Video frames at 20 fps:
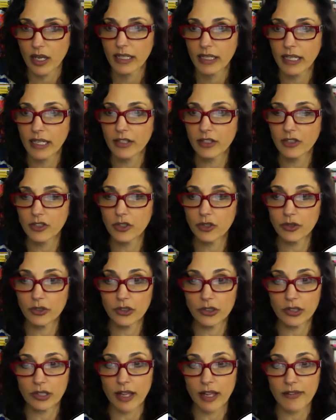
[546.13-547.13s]
Then
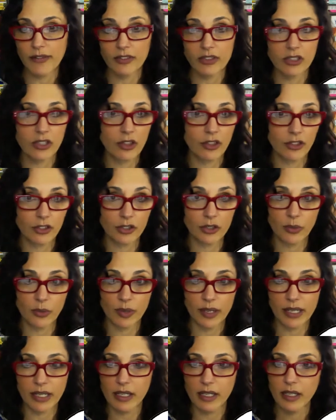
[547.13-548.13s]
junior level is the 3rd
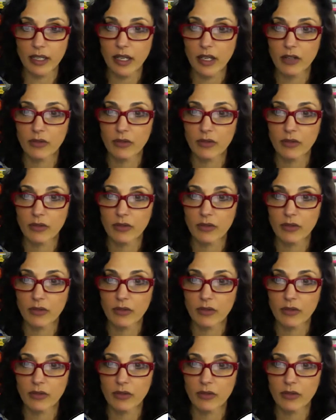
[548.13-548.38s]
week.